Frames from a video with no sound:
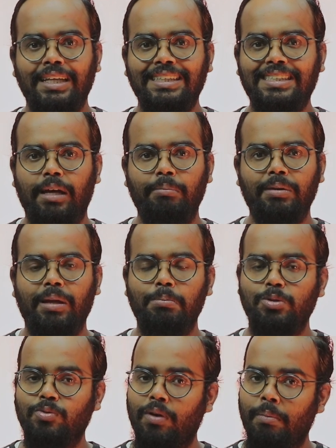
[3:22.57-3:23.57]

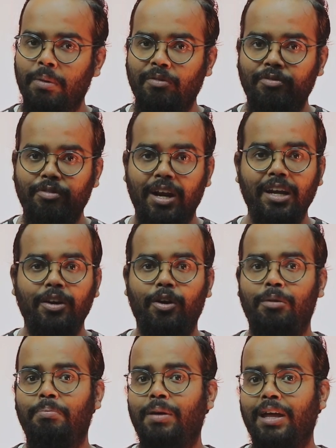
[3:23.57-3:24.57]
sometimes from a friend
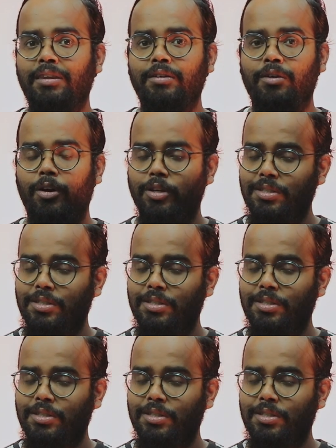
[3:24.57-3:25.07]
or a brother or